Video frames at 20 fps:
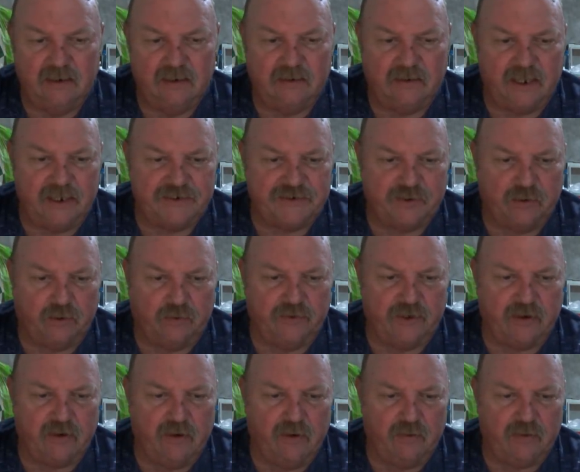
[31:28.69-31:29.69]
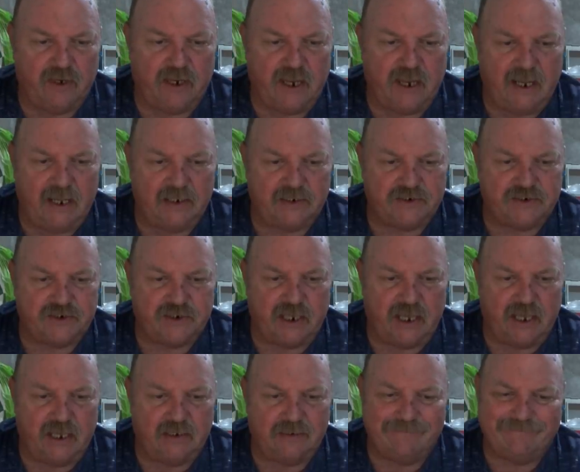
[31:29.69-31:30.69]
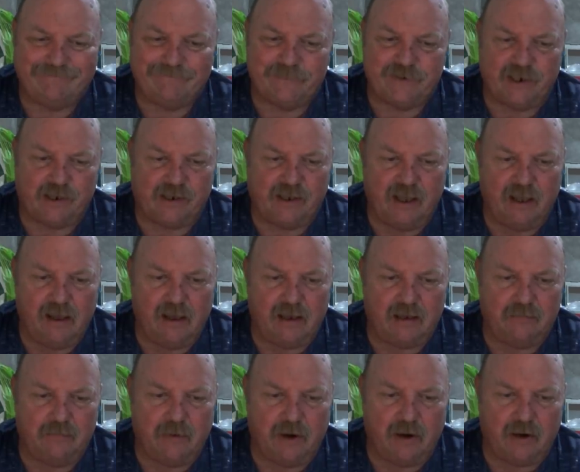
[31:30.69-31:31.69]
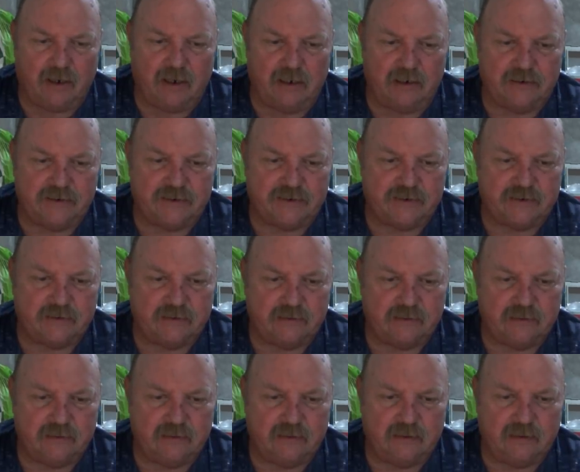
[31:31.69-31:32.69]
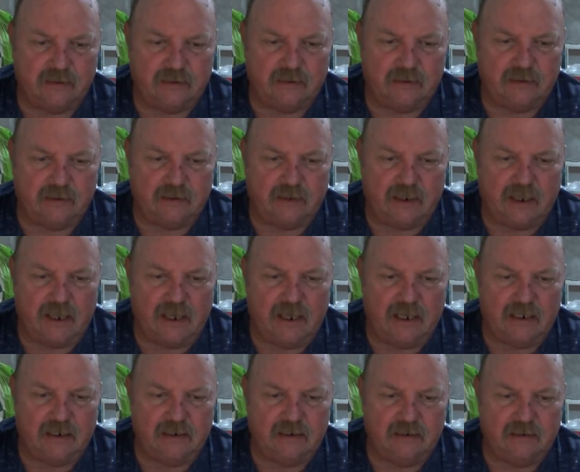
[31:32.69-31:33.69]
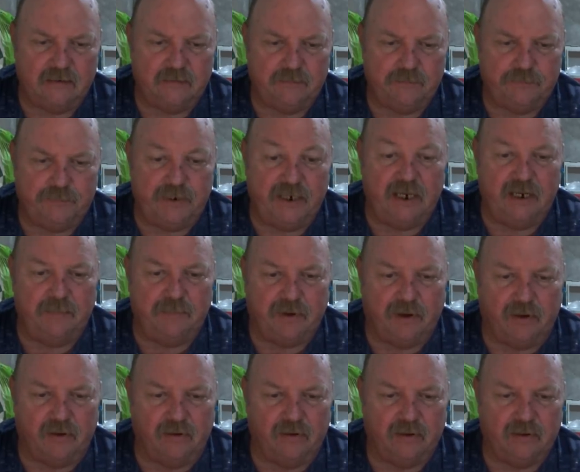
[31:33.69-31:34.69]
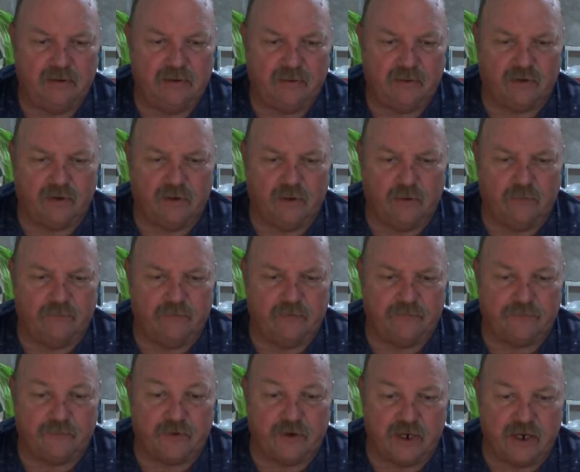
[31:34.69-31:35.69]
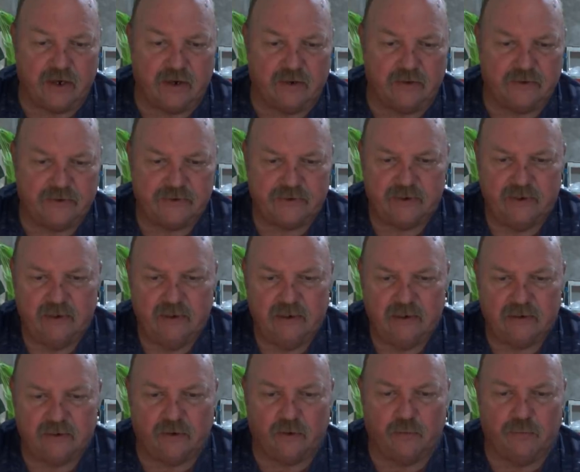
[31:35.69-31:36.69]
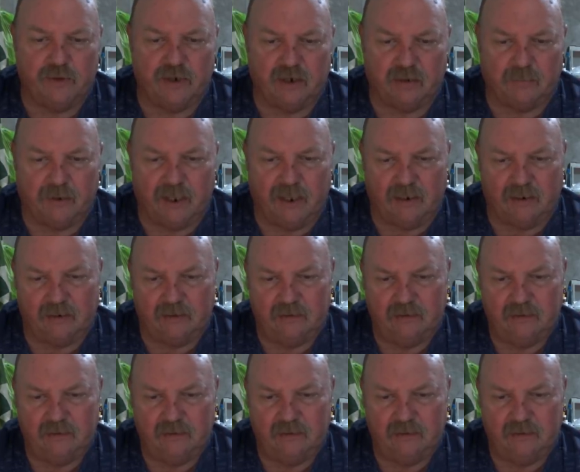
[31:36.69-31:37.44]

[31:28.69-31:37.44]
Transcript: They sold their own catch at Tacan markets at Pilipog, Cordova for years. No middleman,